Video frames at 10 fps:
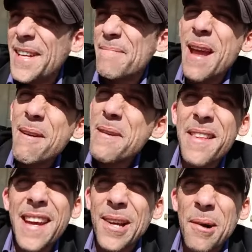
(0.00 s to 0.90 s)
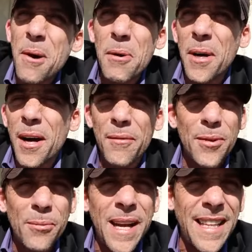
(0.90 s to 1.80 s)
Maybe let go of
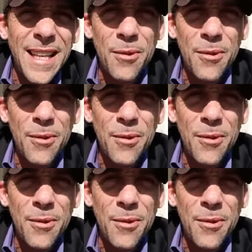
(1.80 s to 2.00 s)
the way that